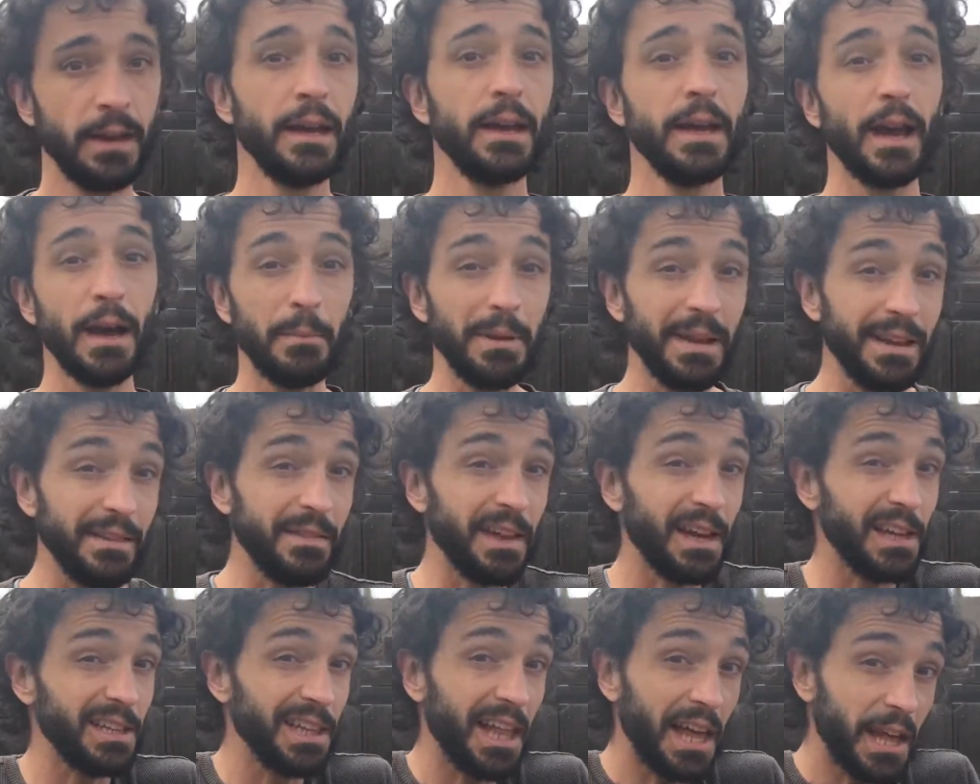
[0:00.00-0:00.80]
I mean,
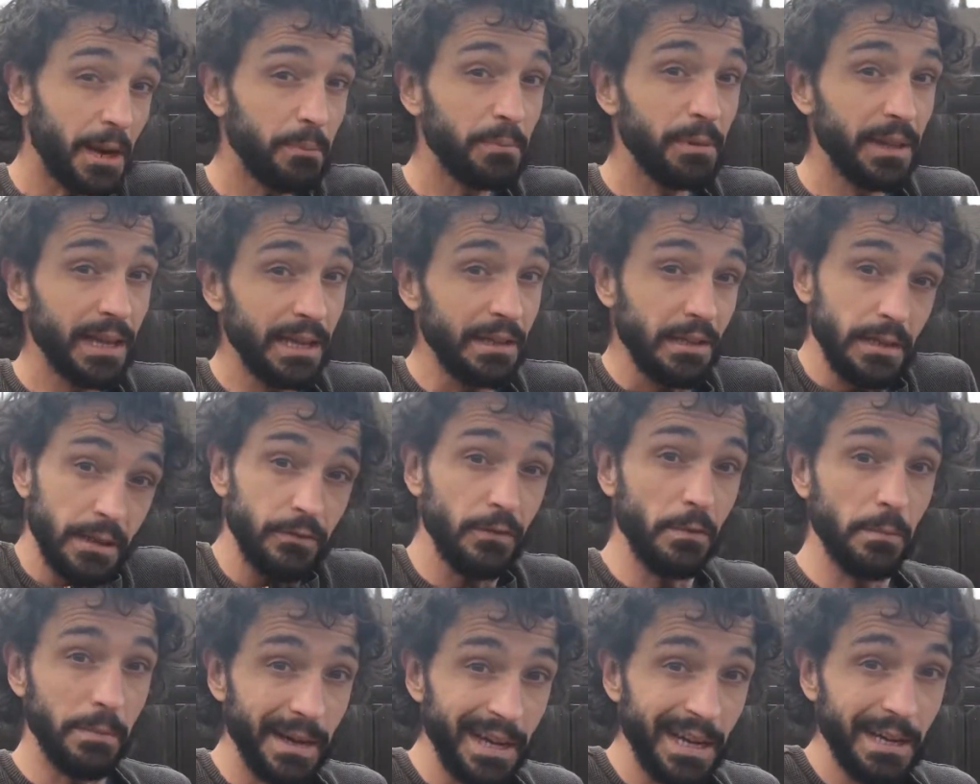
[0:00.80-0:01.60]
a lot of plants, if
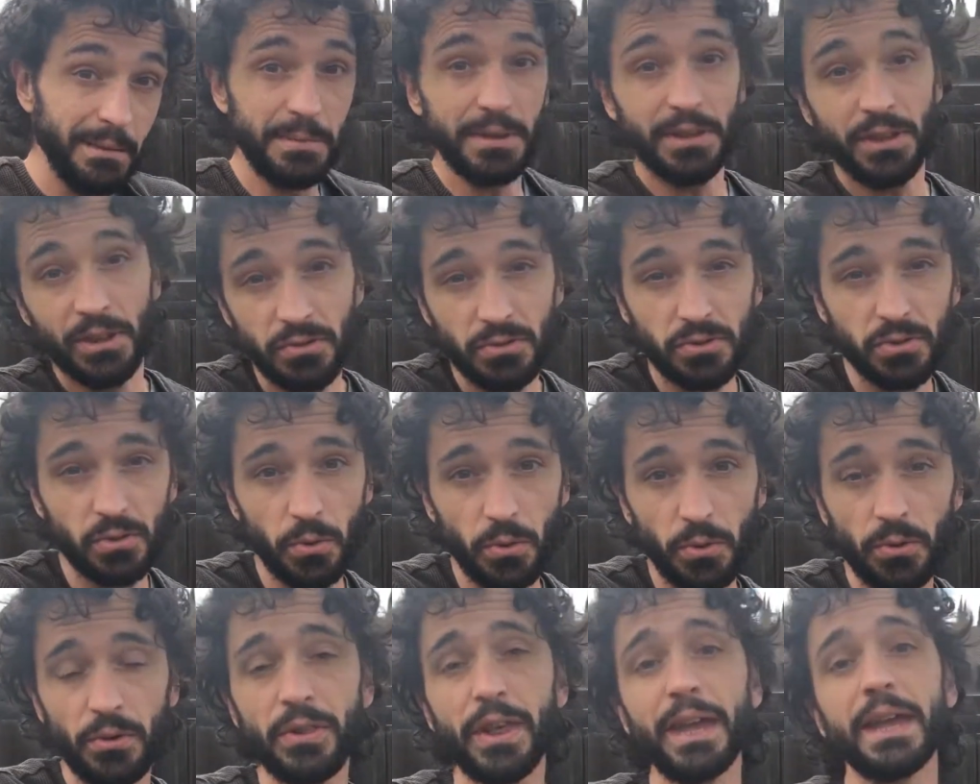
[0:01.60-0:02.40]
you buy them in the
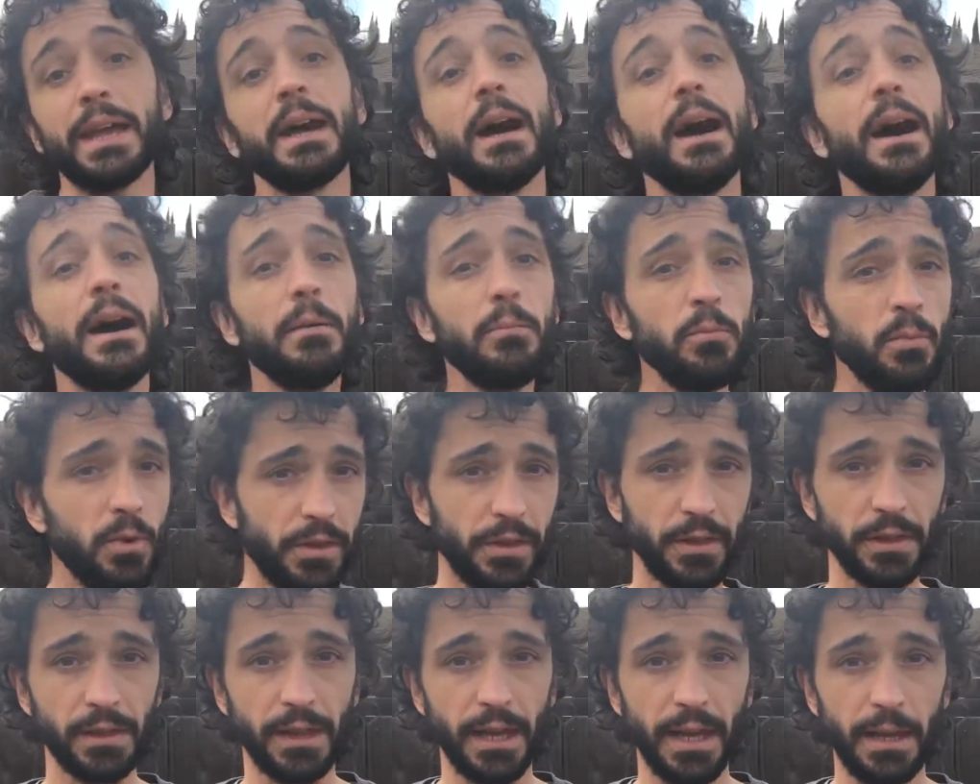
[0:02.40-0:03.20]
store, they come with
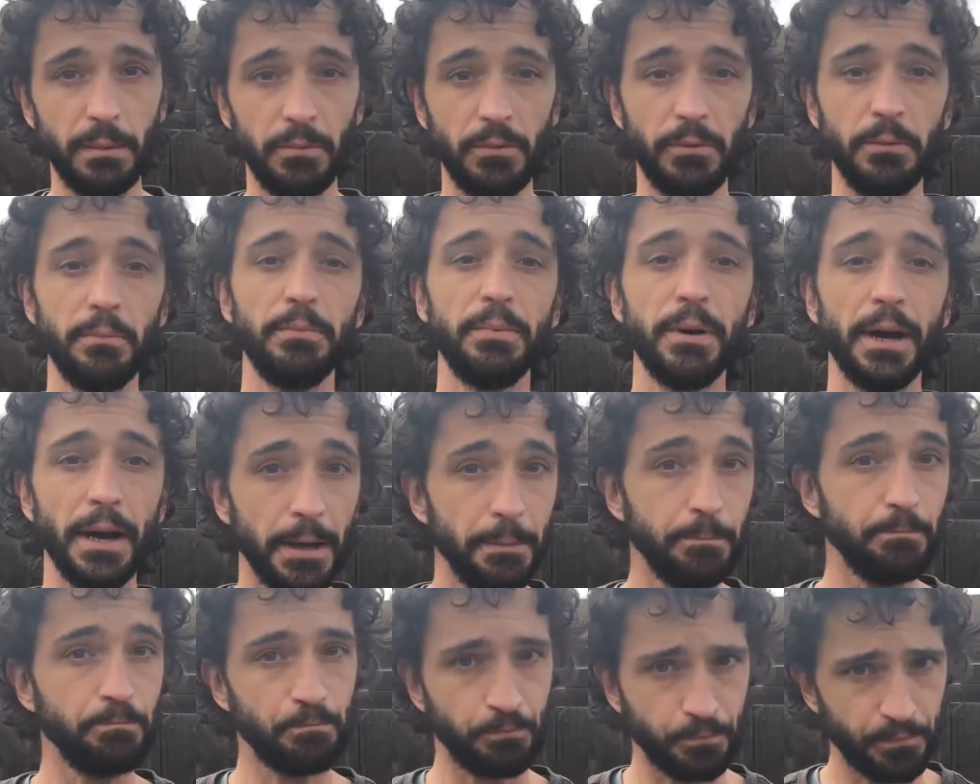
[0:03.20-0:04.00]
a label, but
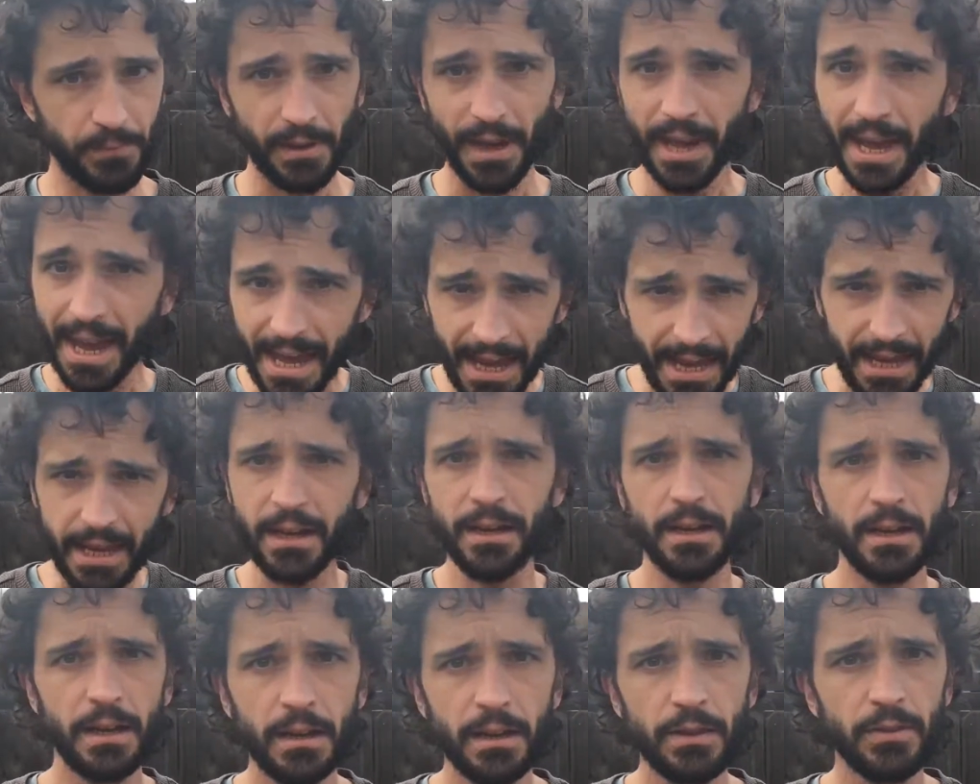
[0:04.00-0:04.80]
A,
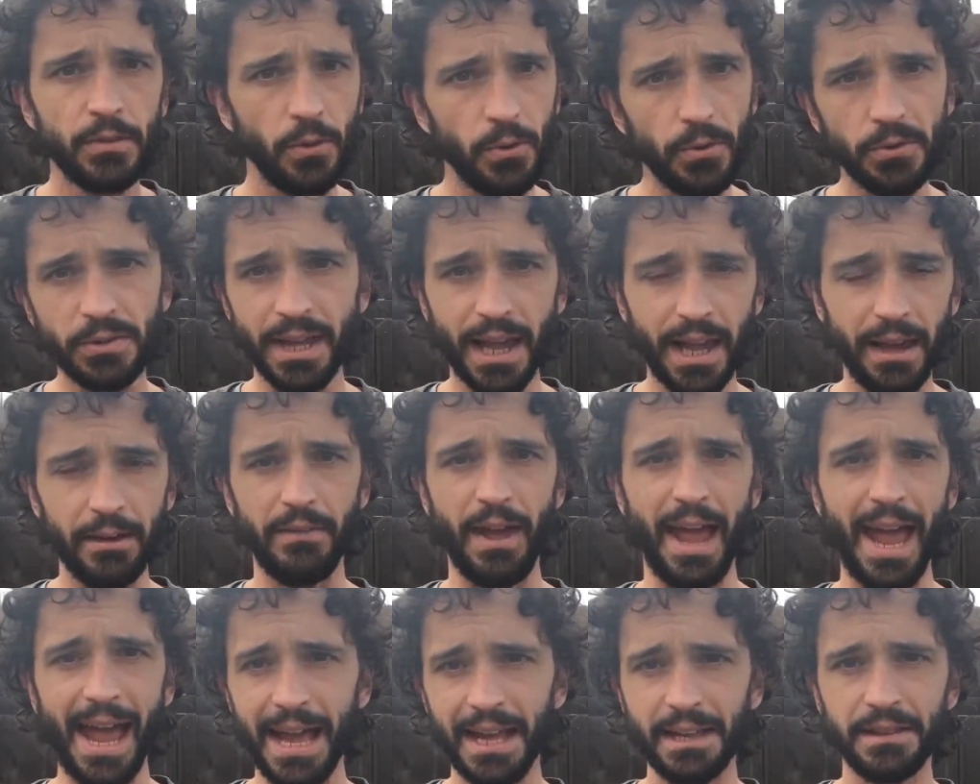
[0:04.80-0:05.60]
those have
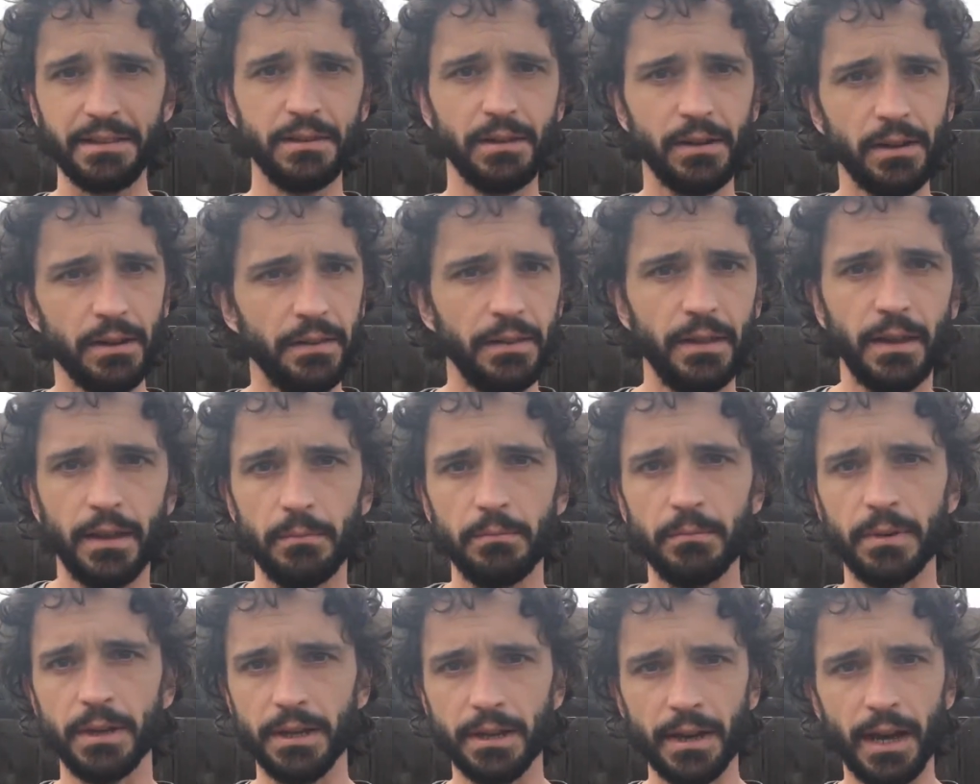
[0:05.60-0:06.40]
ads on them,
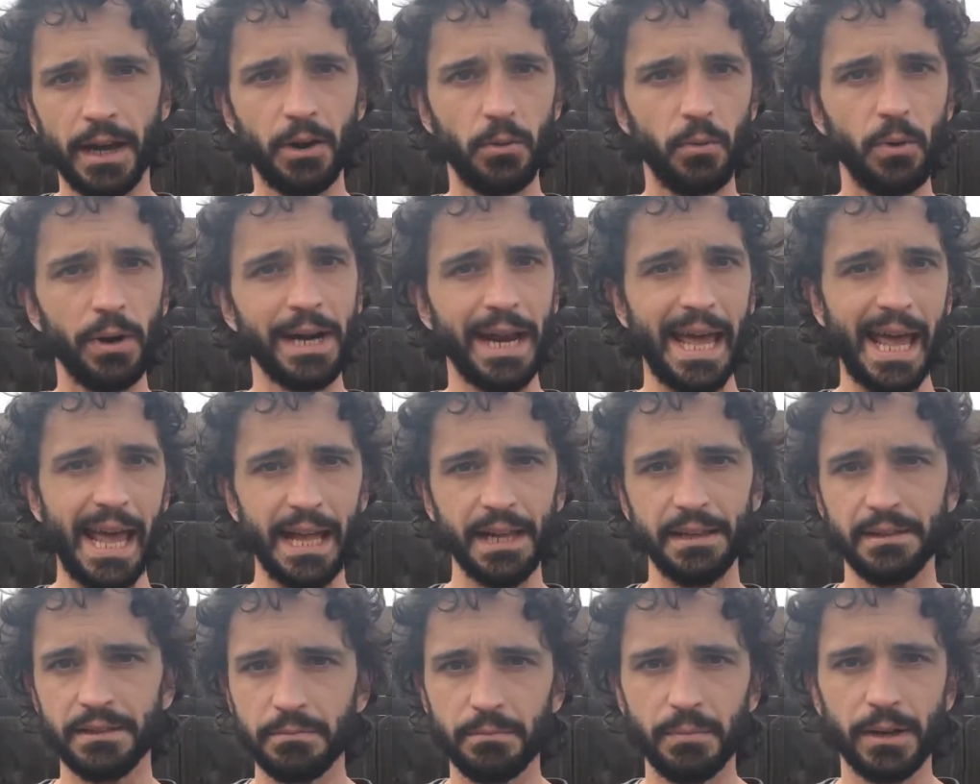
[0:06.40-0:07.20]
and I don't want
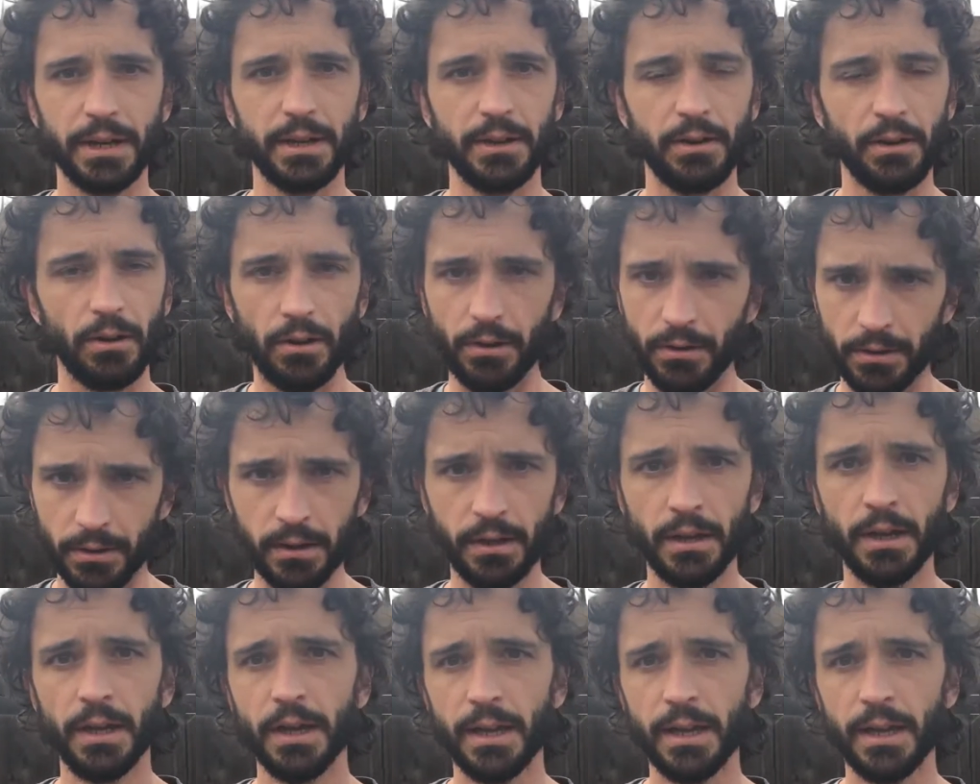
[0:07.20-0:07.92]
ads in my garden.